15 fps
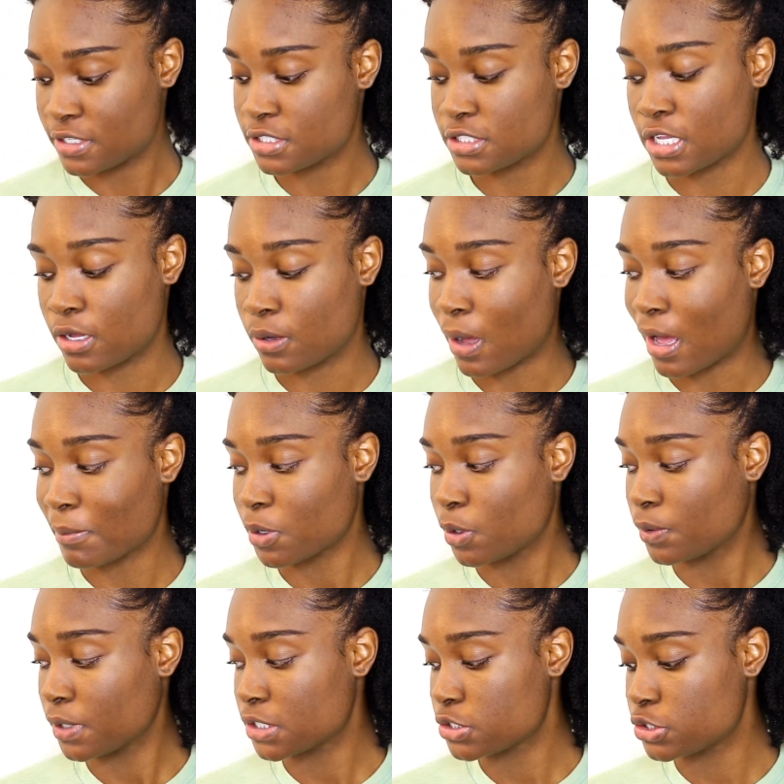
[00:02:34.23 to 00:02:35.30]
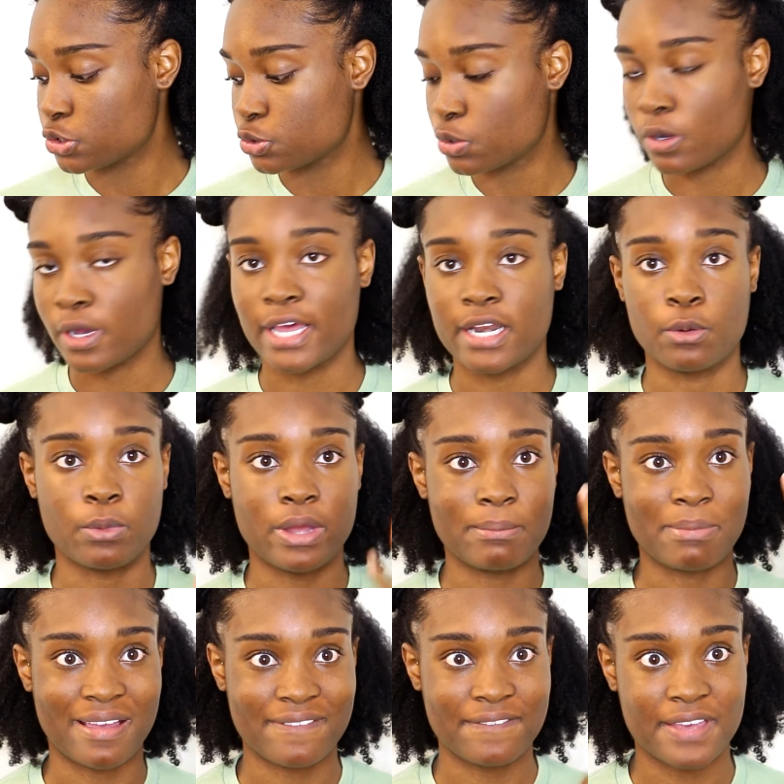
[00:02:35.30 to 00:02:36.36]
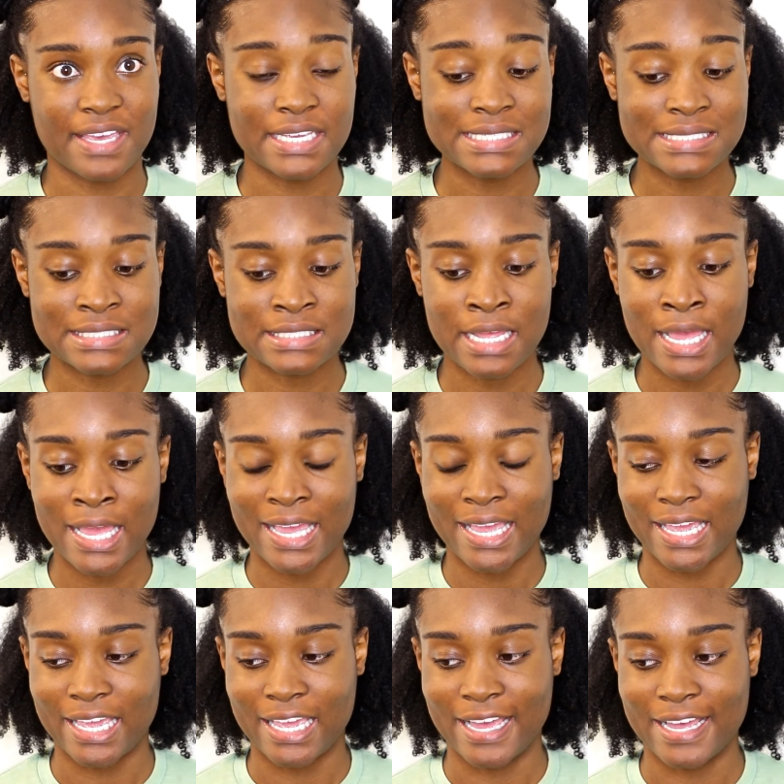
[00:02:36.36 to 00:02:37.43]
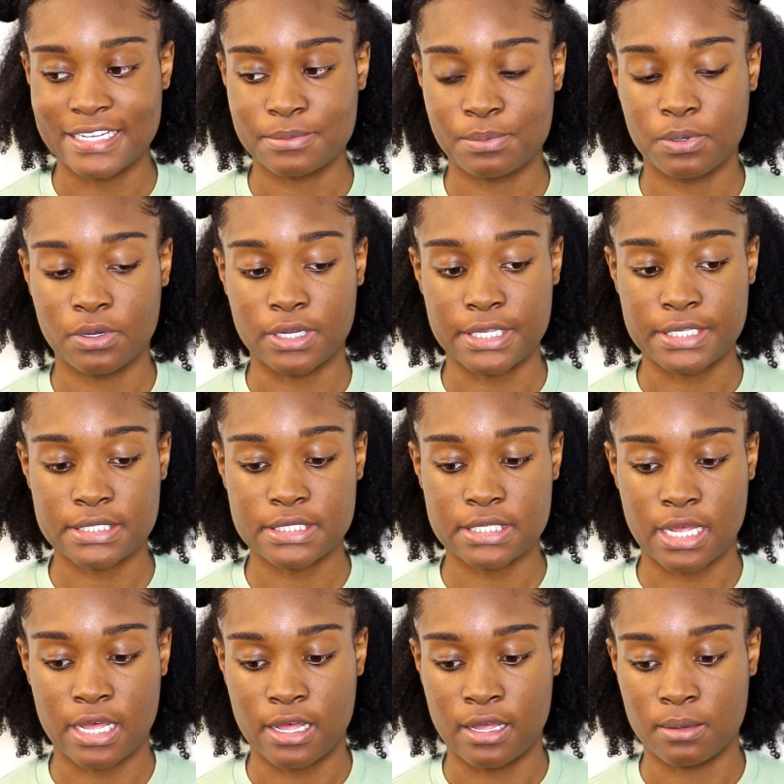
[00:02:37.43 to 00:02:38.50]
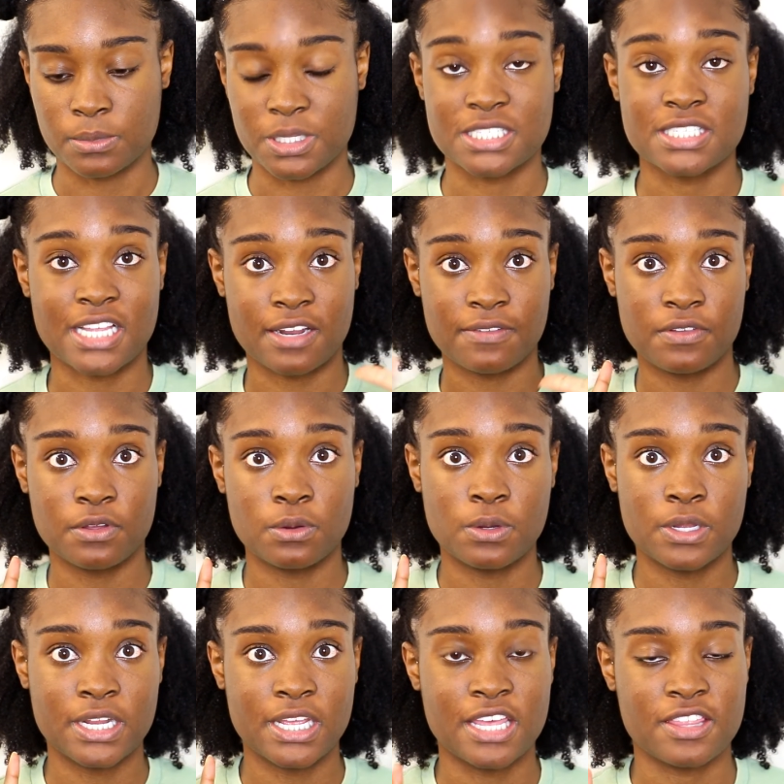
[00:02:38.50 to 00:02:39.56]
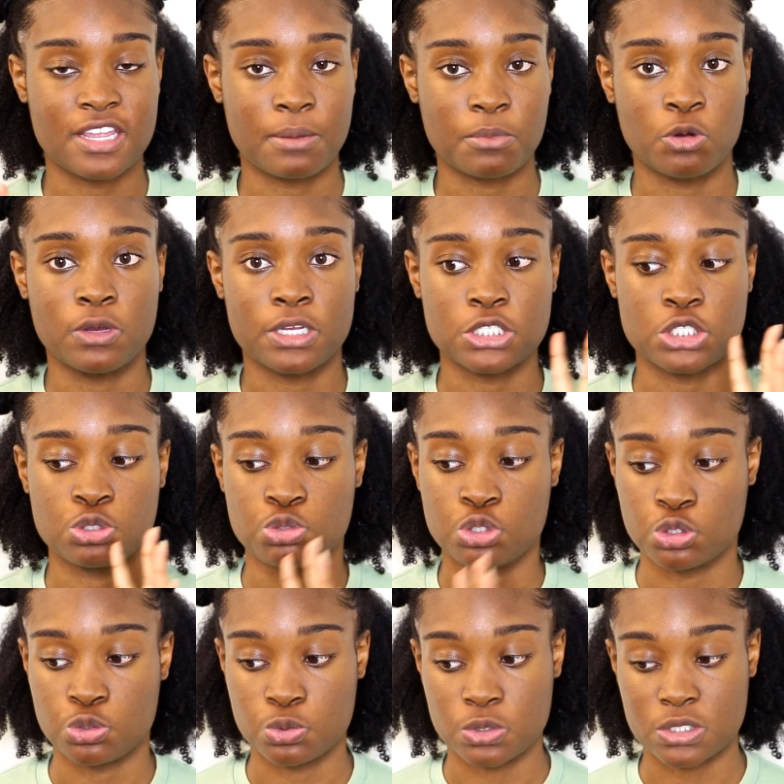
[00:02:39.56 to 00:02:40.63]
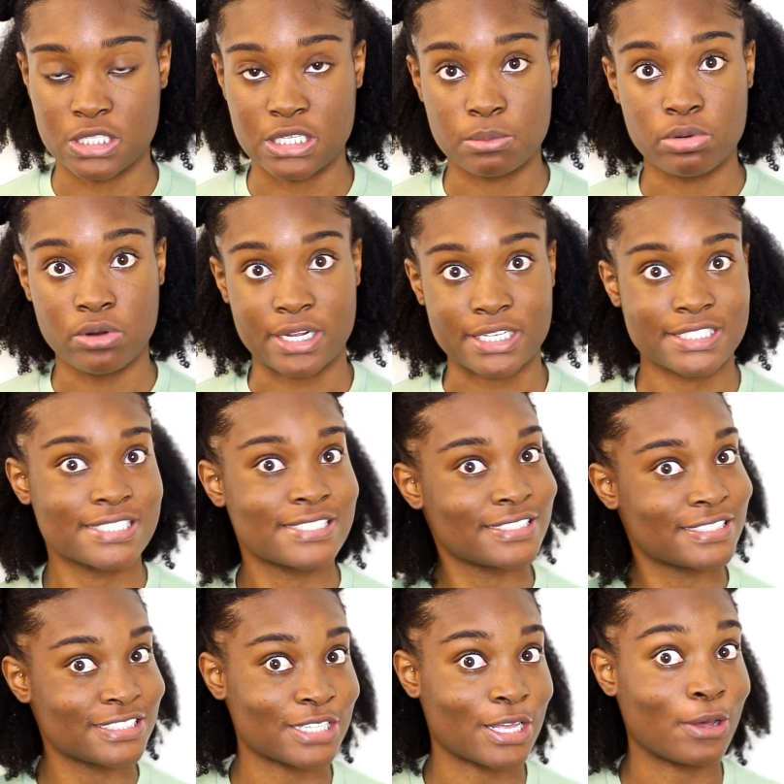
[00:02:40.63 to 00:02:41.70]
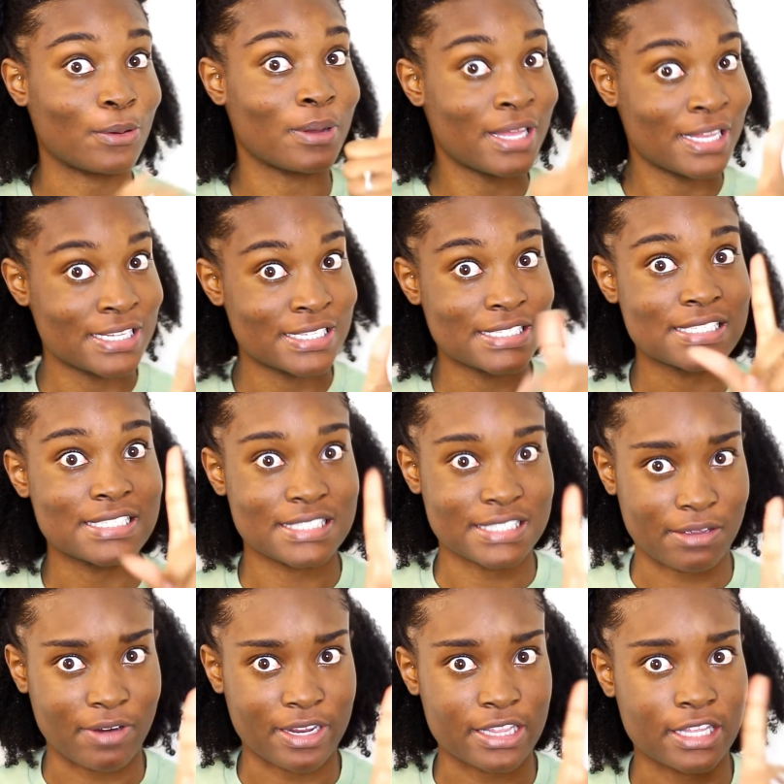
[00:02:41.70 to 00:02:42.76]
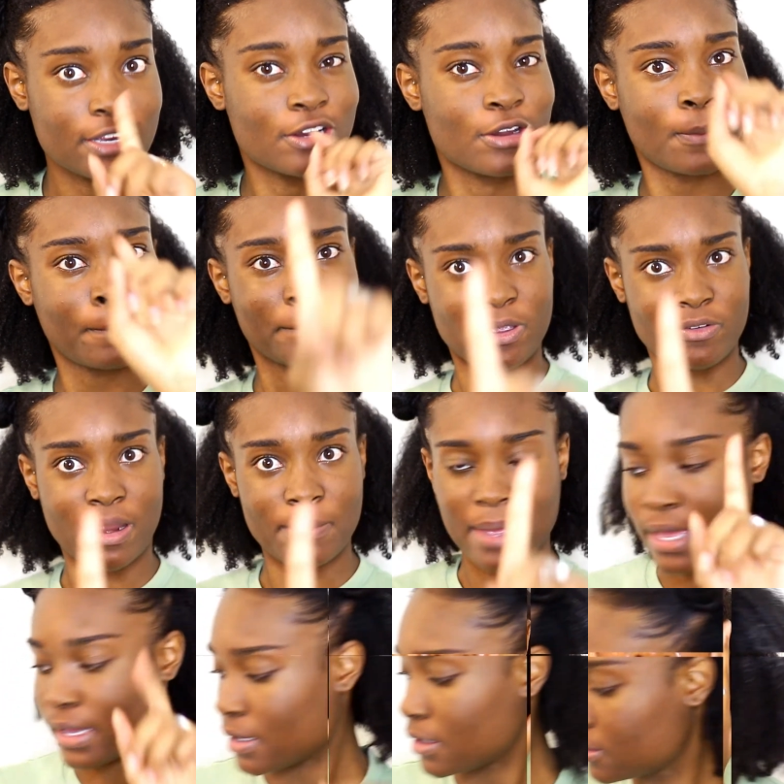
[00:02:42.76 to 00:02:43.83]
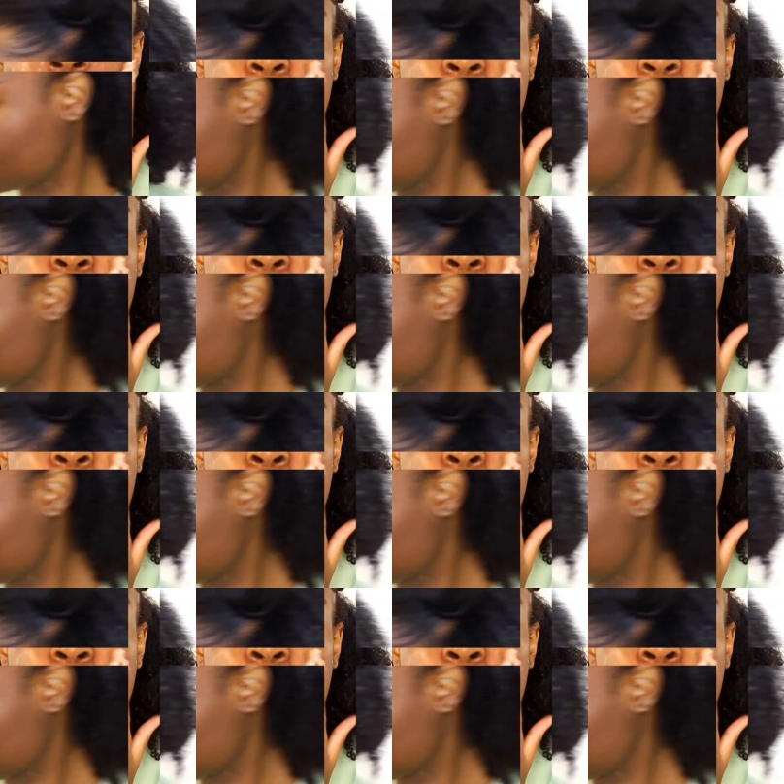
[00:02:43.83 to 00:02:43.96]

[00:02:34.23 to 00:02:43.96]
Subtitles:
So I'm going to go ahead and wet my face and put the Cetaphil on it, and then I'm going to use the brush. So stay right there. Be right back.